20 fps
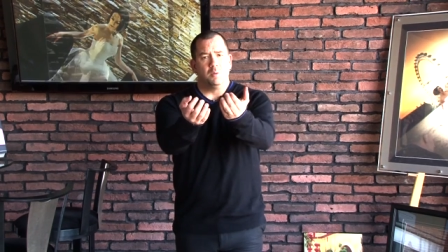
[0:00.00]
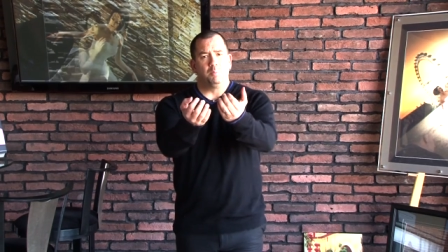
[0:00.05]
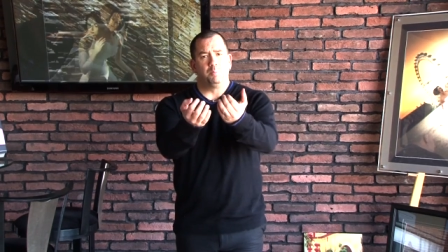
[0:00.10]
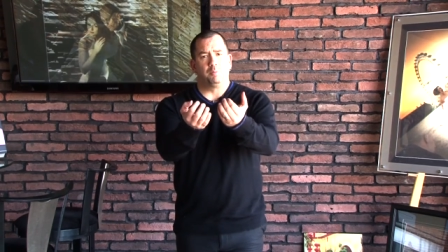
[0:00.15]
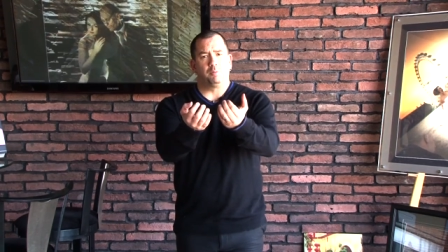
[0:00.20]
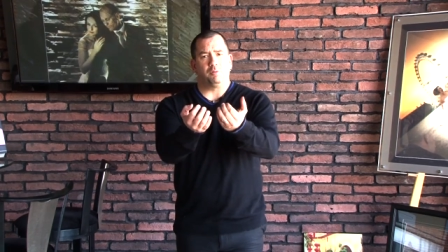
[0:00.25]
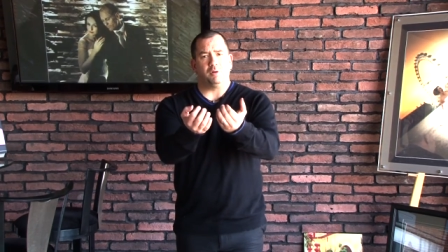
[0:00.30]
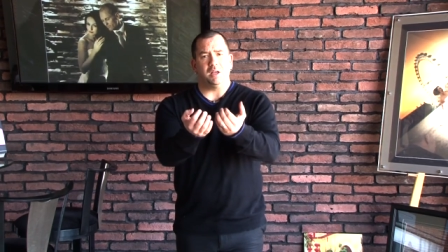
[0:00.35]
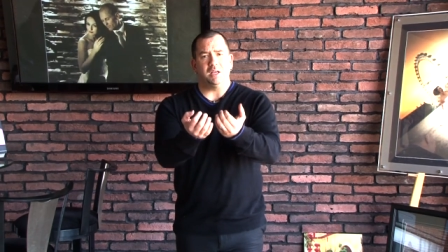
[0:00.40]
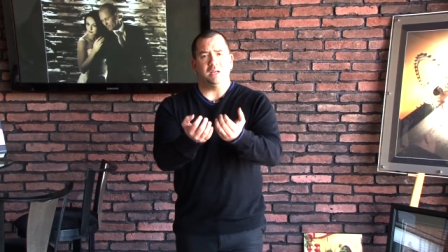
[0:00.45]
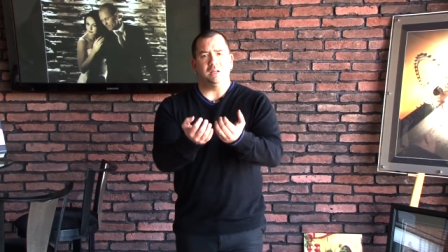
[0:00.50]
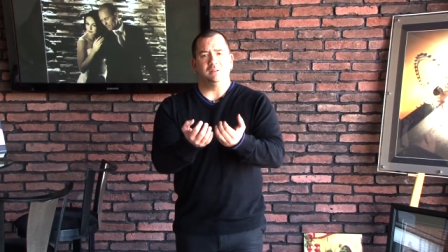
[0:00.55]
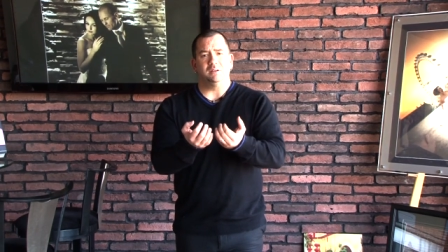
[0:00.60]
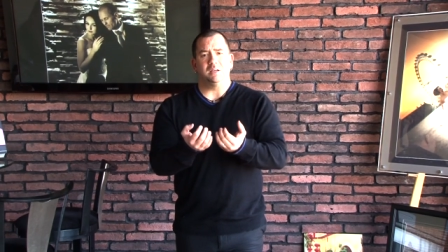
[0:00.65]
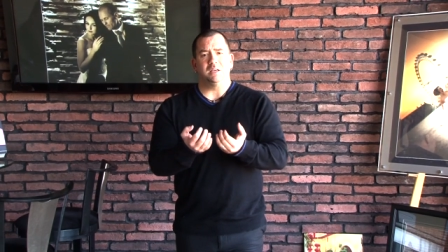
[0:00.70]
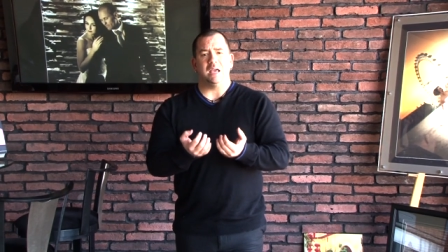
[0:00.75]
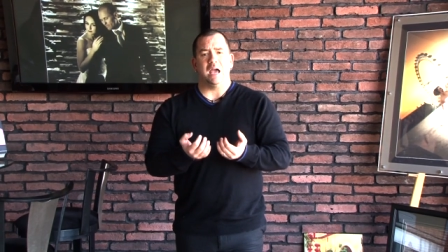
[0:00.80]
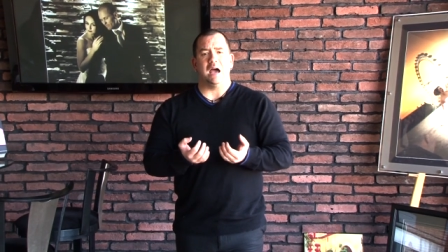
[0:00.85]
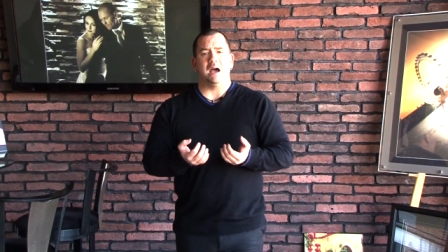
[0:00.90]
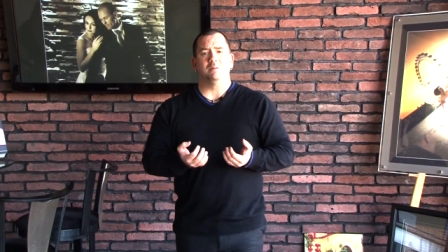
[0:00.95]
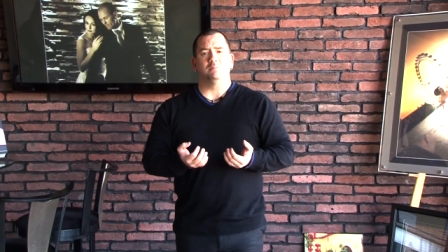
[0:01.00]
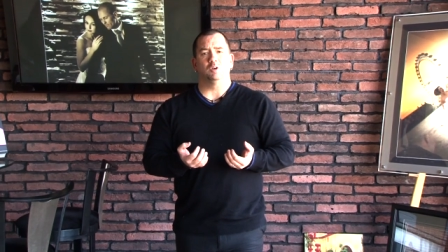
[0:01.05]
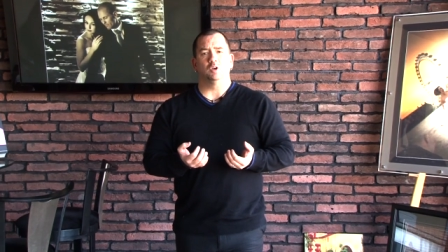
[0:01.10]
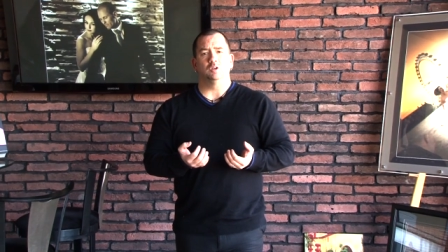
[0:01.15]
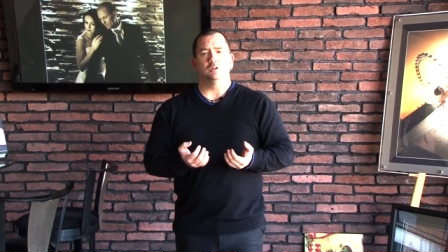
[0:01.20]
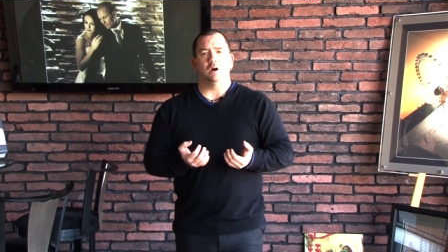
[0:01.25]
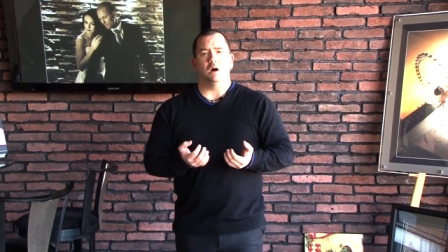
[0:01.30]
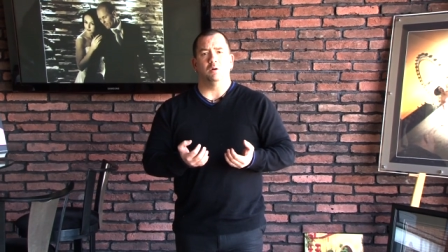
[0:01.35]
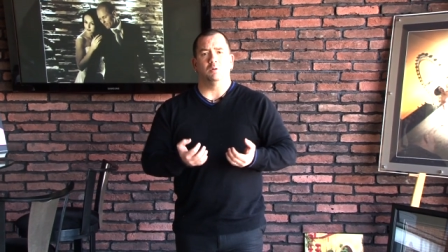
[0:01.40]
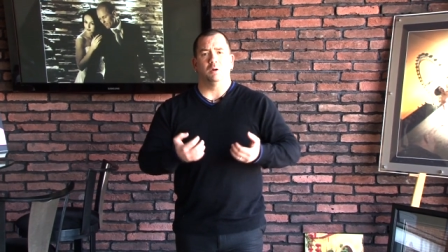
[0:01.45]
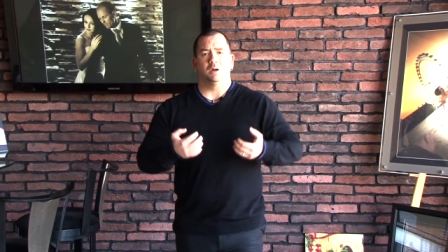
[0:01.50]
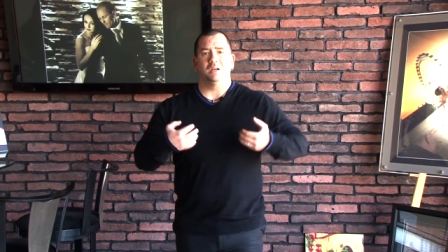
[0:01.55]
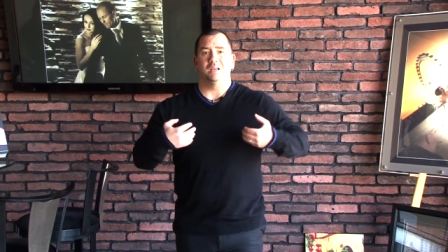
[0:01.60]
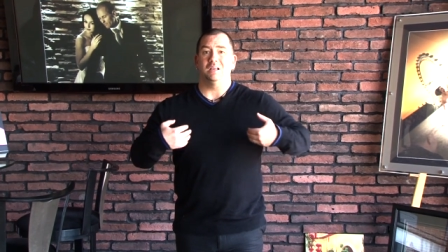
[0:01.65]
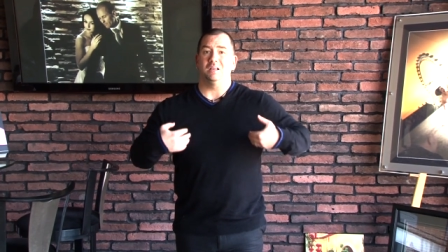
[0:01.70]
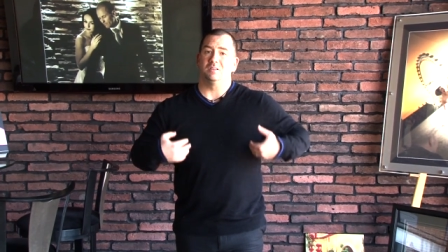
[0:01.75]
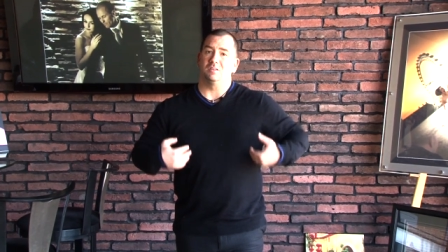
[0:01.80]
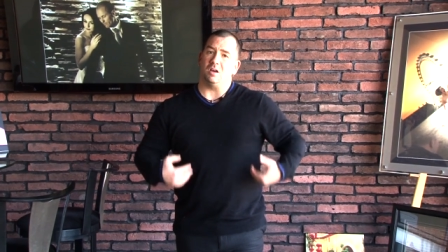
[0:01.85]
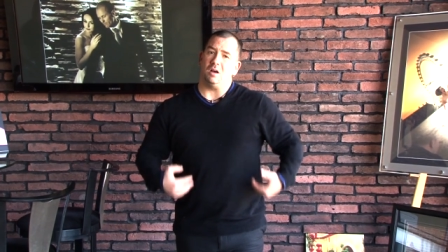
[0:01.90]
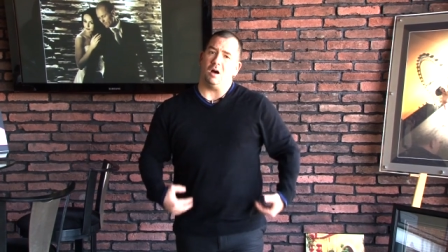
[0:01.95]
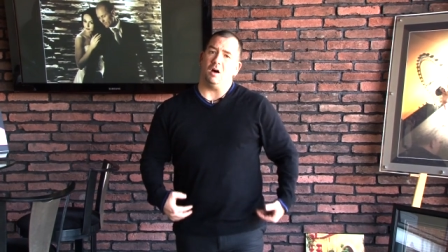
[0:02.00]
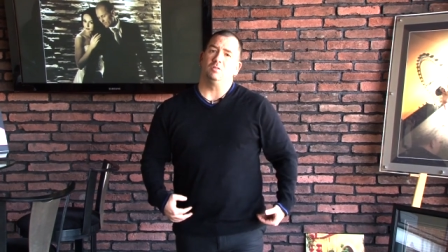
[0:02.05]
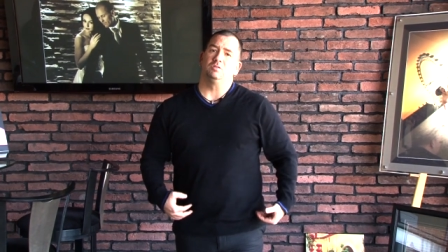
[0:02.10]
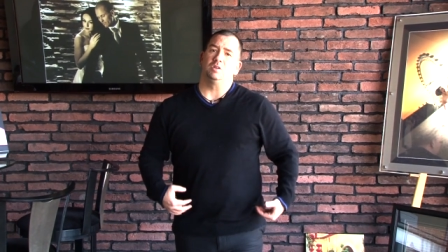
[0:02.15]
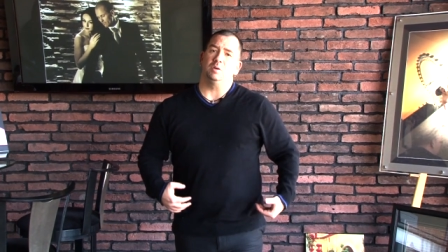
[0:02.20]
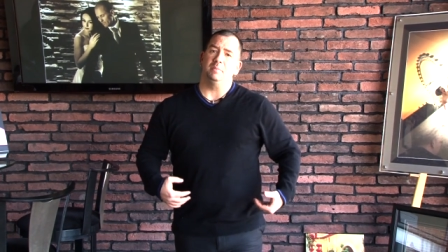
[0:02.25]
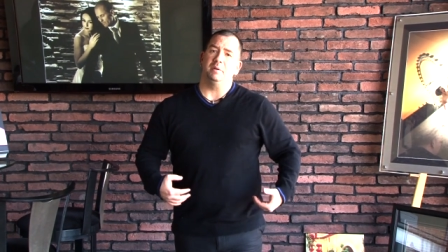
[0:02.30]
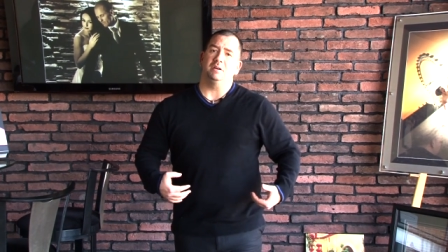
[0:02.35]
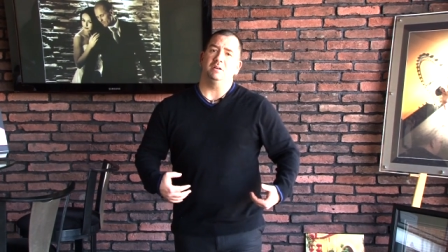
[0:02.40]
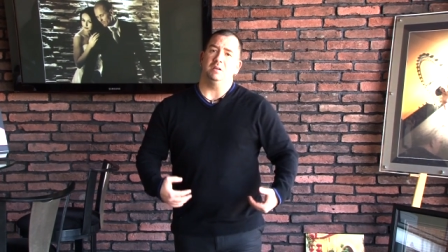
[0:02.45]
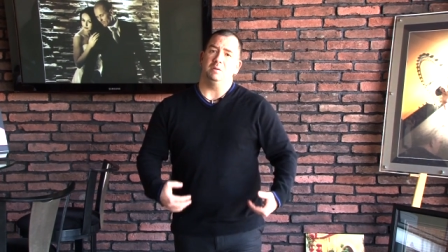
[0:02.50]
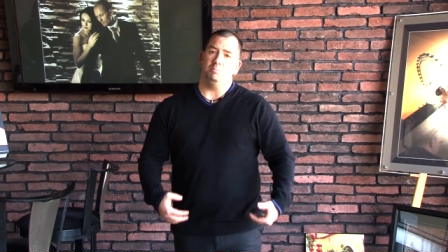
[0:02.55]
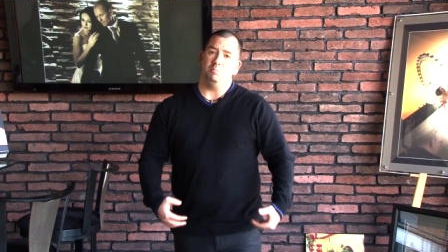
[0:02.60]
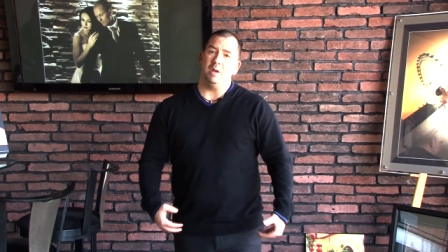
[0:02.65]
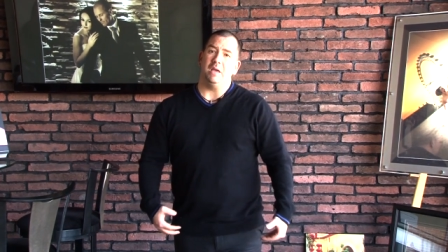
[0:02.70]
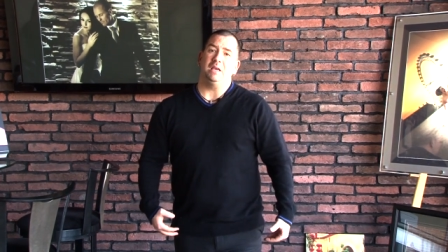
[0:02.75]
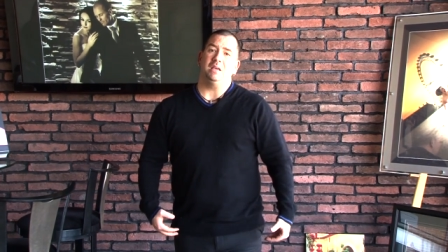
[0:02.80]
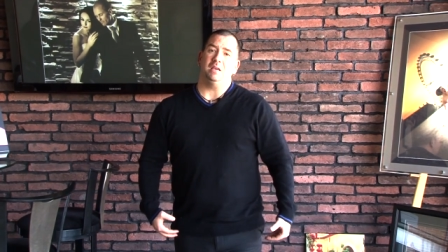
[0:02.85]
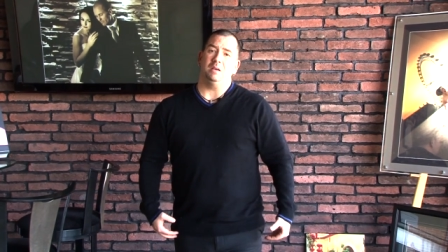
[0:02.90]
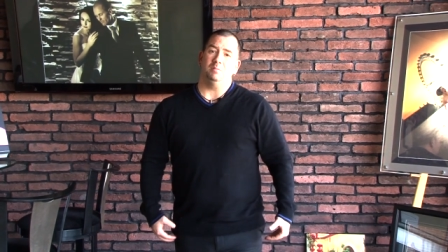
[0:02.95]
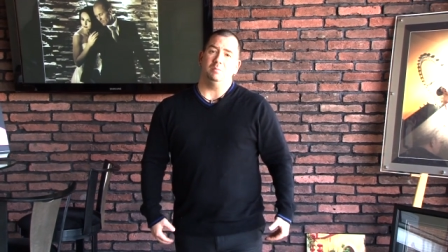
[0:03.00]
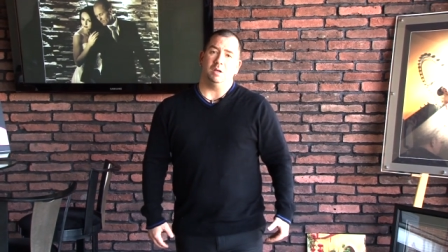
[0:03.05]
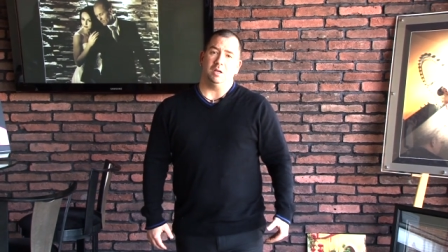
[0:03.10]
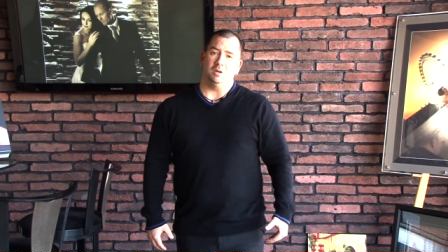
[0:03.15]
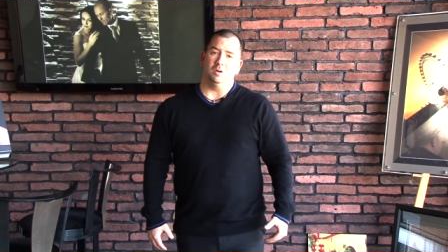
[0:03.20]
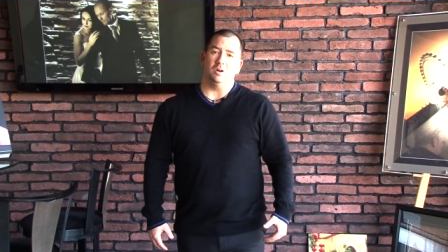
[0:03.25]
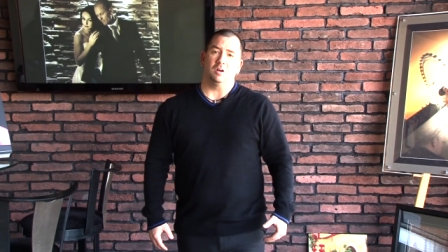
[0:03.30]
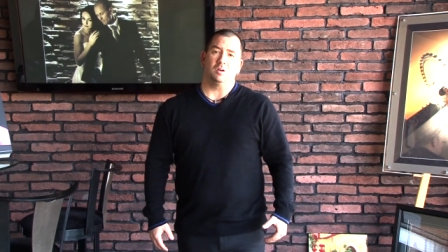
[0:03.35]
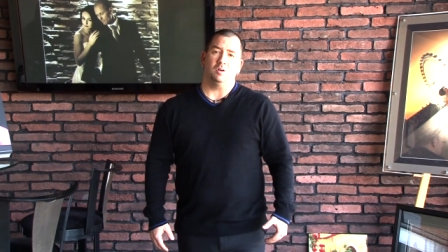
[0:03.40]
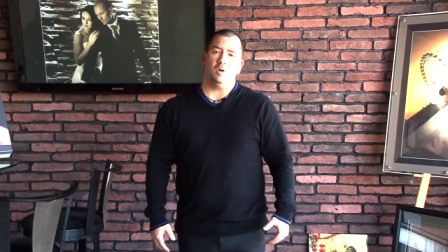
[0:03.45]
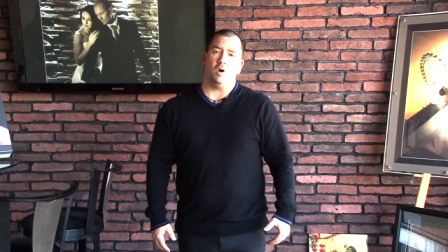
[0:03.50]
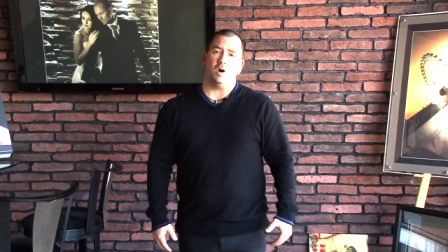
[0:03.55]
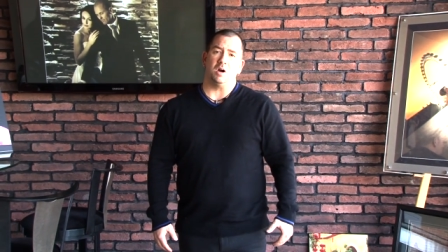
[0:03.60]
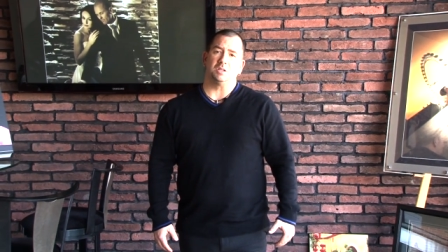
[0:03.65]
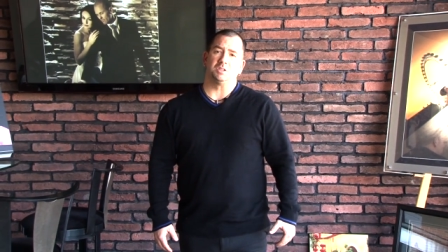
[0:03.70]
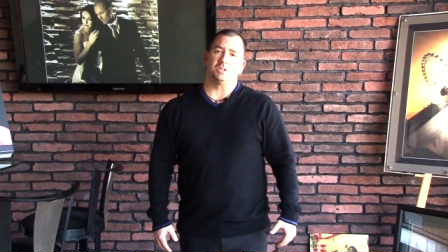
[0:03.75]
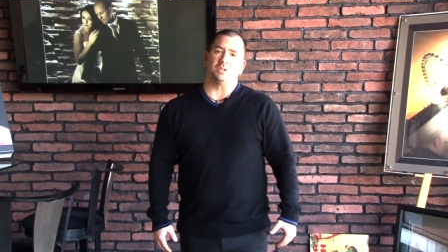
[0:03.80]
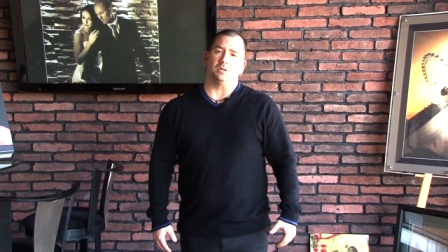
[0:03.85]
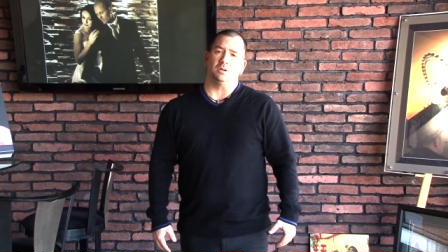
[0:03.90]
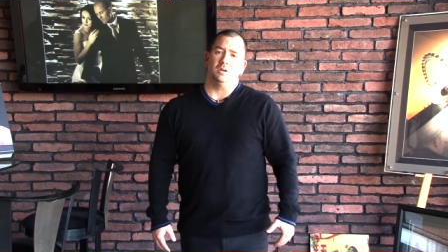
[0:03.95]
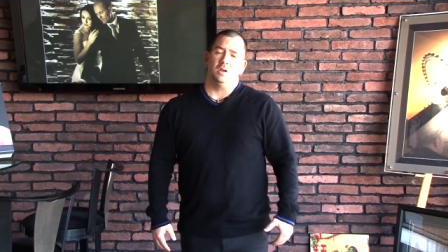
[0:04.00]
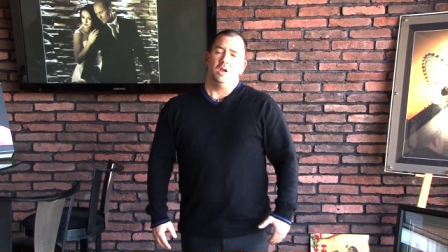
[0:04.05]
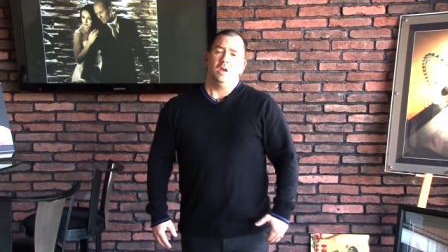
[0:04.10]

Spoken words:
bringing the camera lower is ultimately making me look larger.